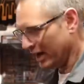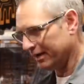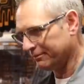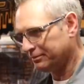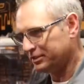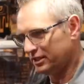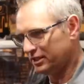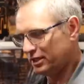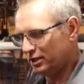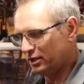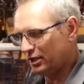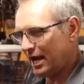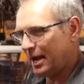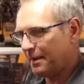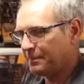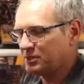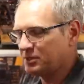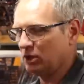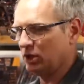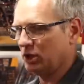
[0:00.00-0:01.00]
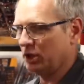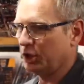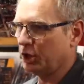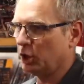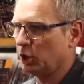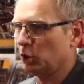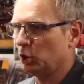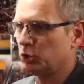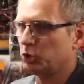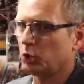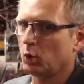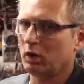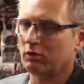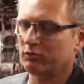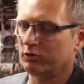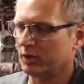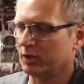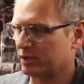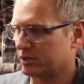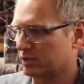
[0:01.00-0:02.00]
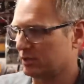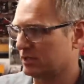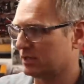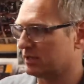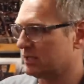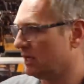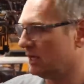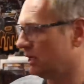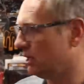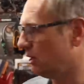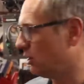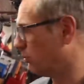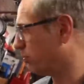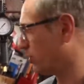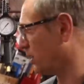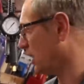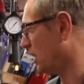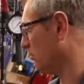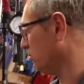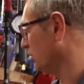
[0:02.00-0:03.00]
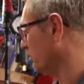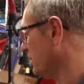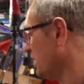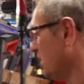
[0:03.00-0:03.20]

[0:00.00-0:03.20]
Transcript: actually absolutely hold 12 wrenches, no problem.